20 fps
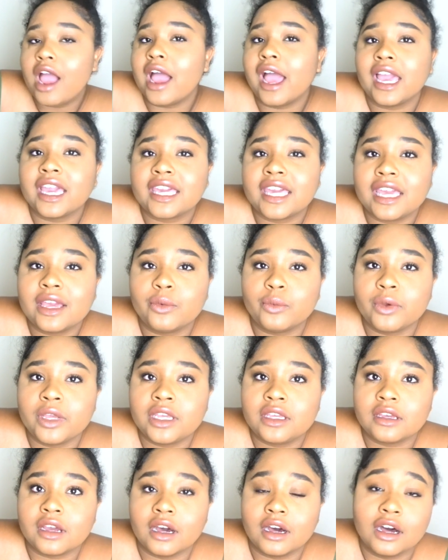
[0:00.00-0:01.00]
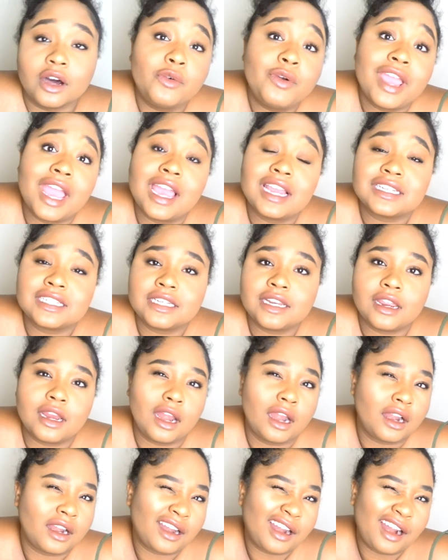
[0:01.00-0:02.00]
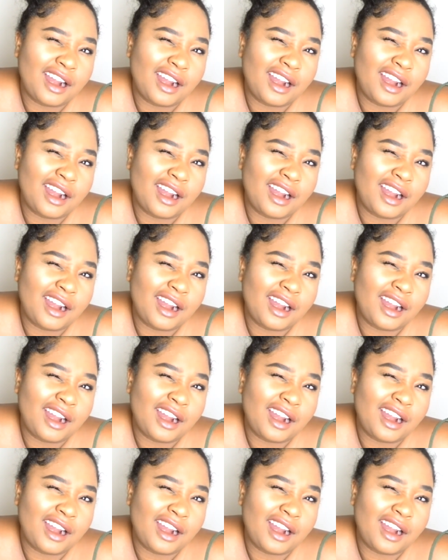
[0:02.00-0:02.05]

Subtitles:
I can't wink, y'all. Oh, wait, I actually did.